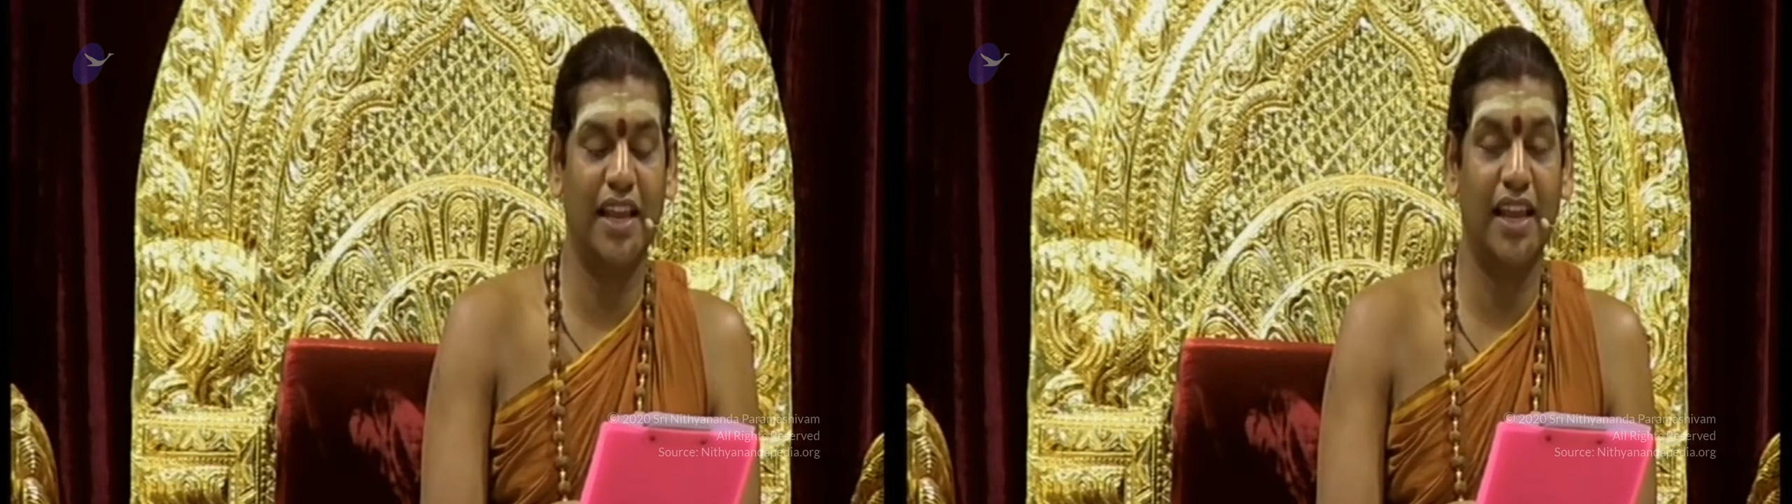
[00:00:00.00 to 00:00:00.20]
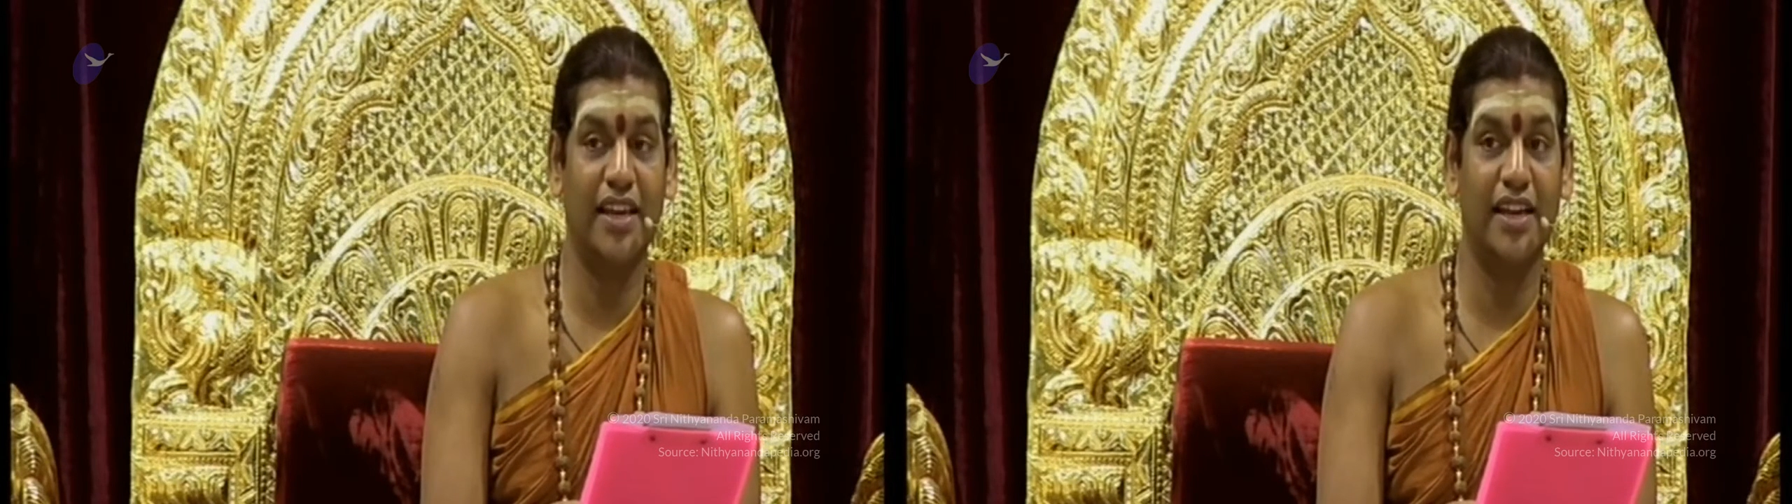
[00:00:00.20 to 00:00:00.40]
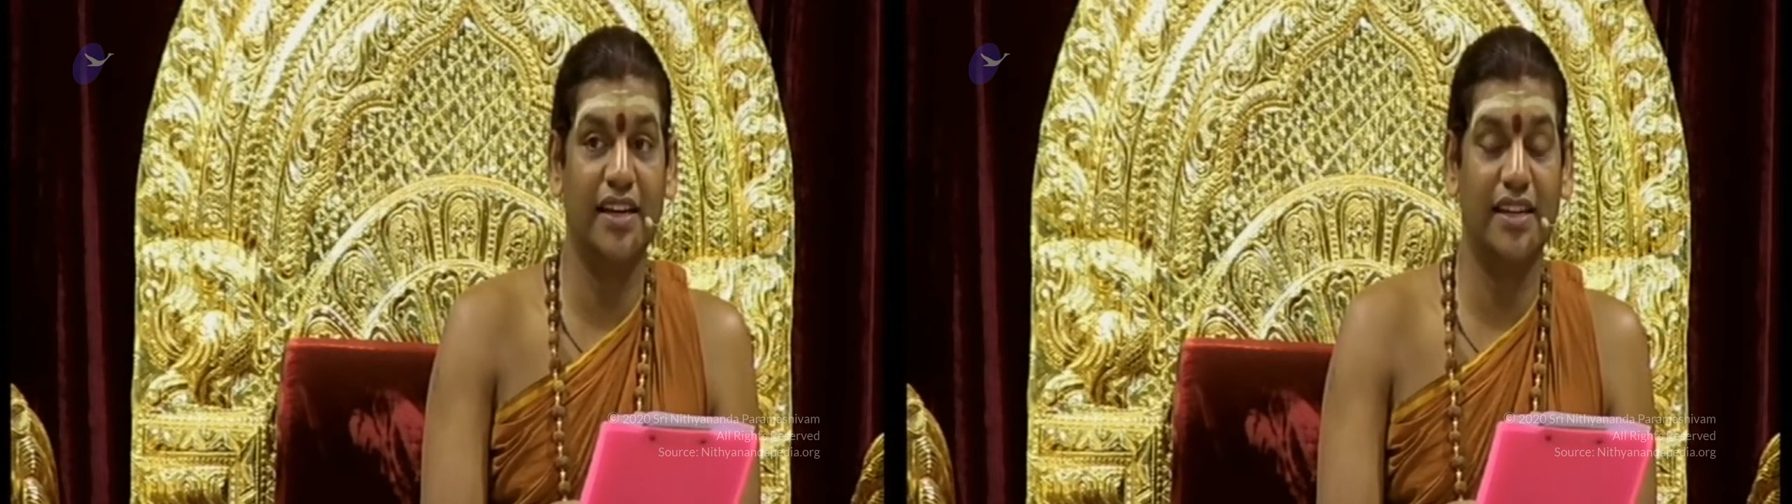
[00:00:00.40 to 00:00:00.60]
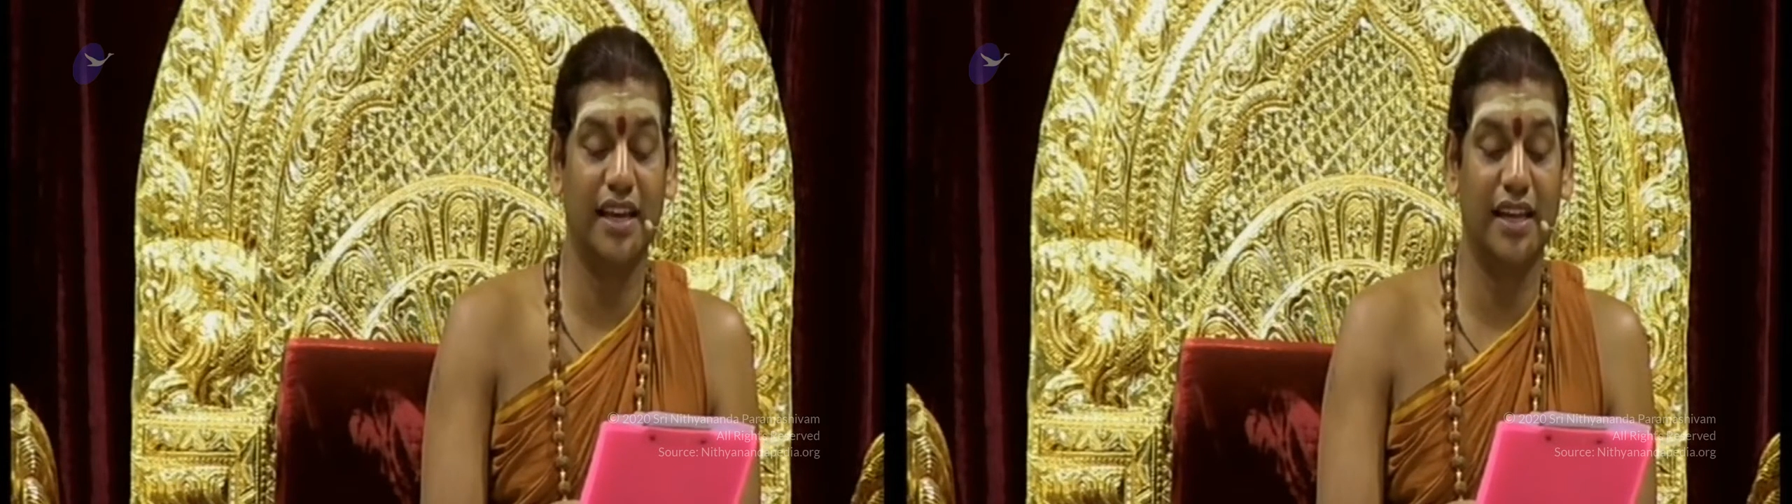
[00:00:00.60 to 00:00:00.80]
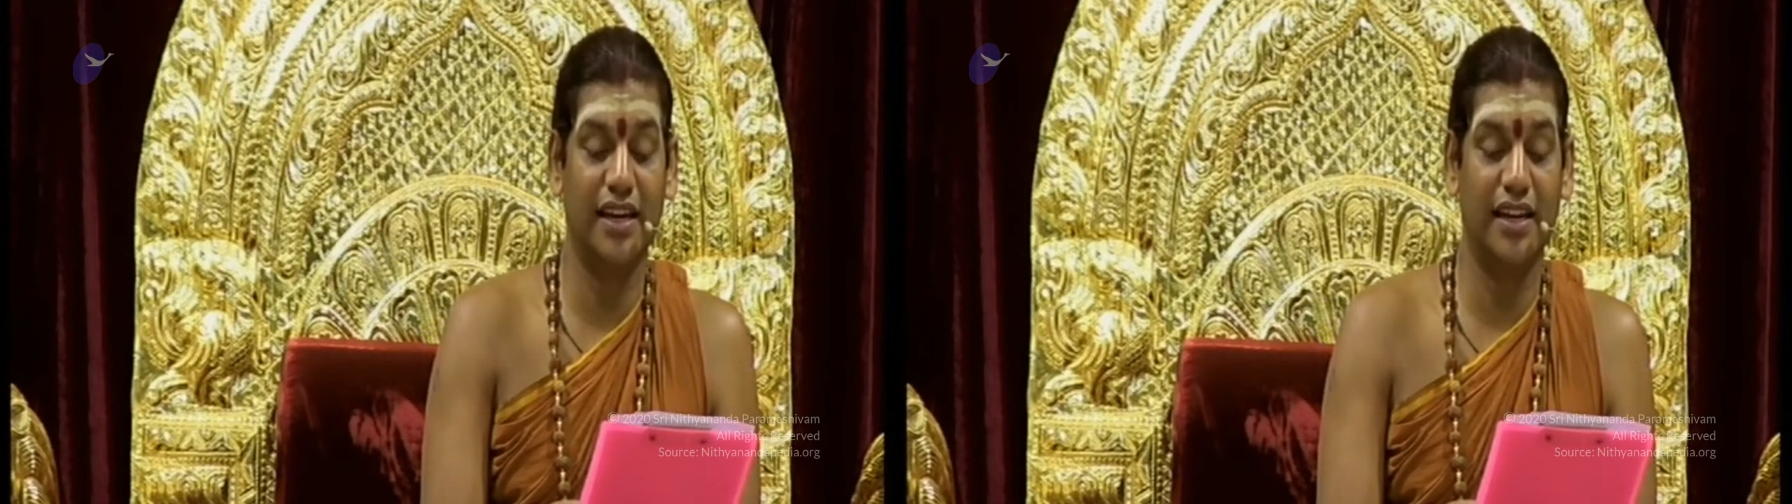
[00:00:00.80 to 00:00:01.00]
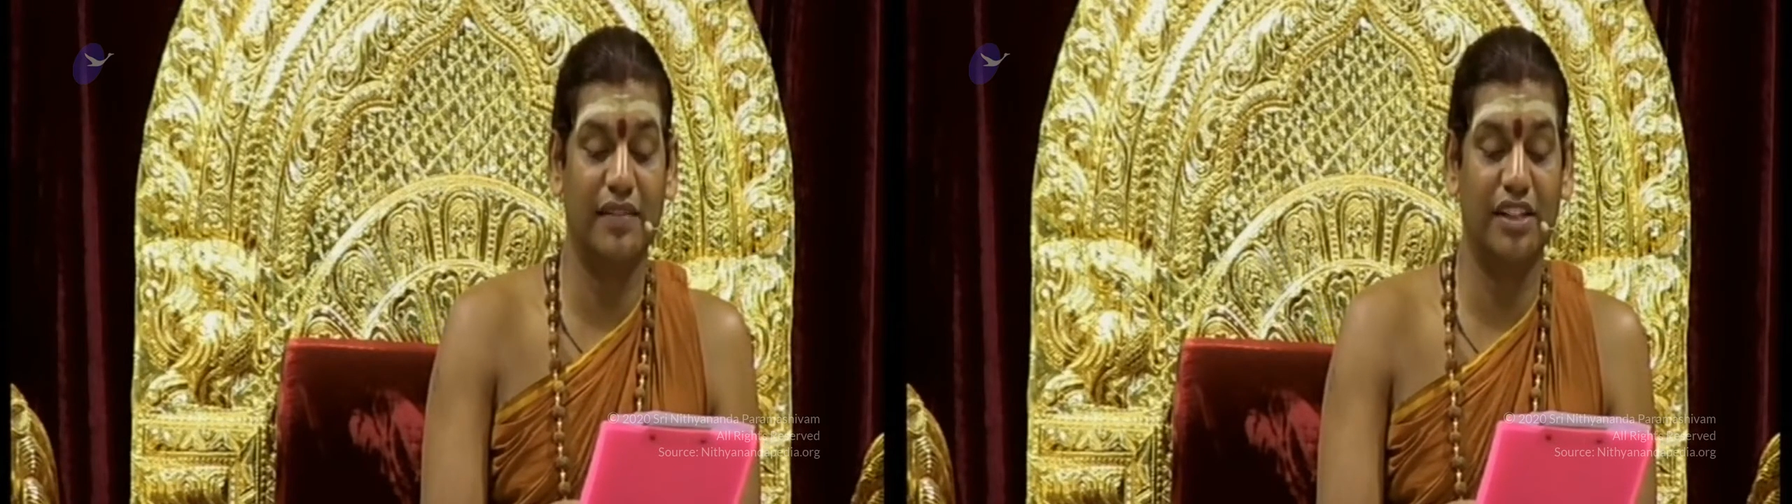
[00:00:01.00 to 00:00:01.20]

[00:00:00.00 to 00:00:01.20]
in integrity with